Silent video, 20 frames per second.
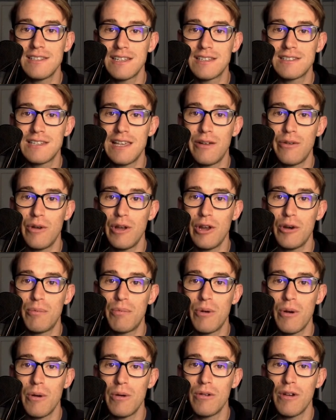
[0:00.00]
Accelerator
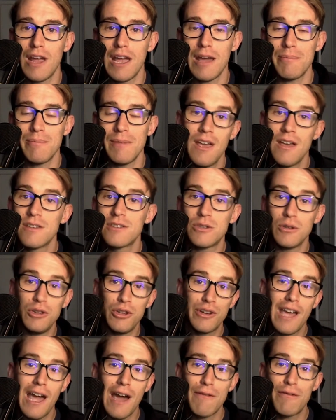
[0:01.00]
program. So
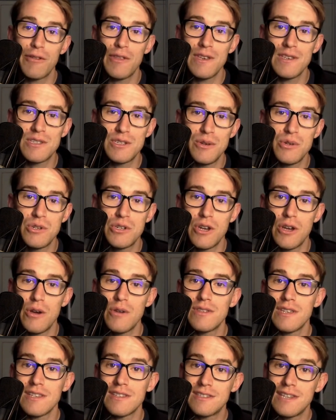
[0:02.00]
look out for these new
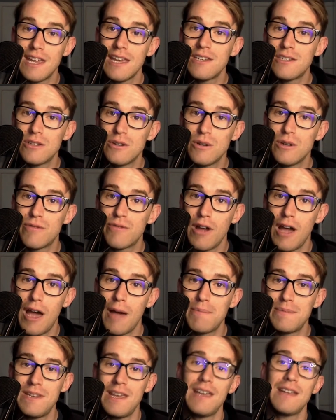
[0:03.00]
shows and stay tuned for
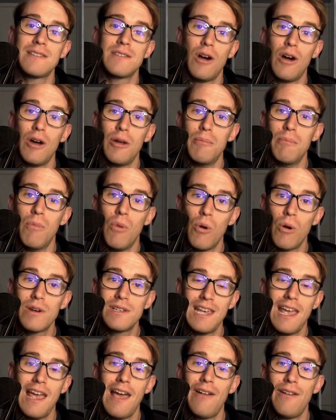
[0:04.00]
updates on more
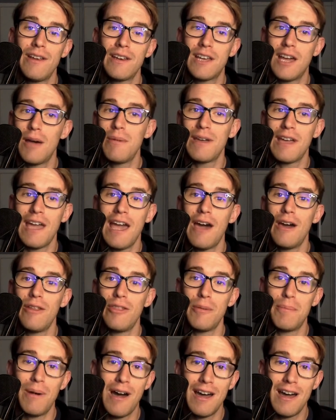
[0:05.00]
talent coming out
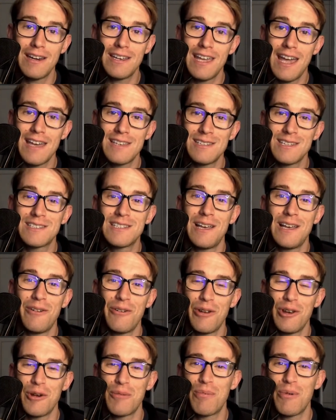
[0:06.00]
of the Podcast
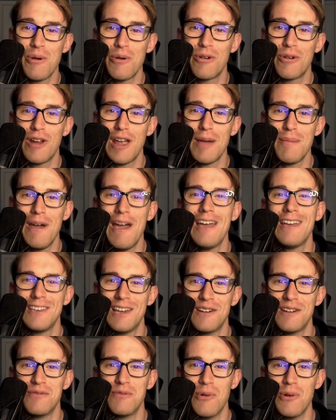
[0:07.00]
Accelerator program at
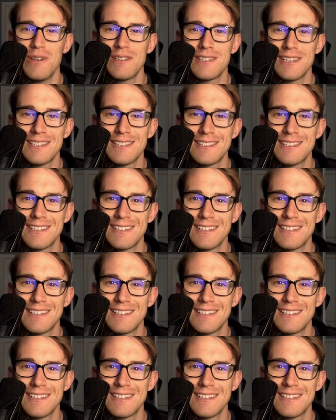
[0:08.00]
Young Voices.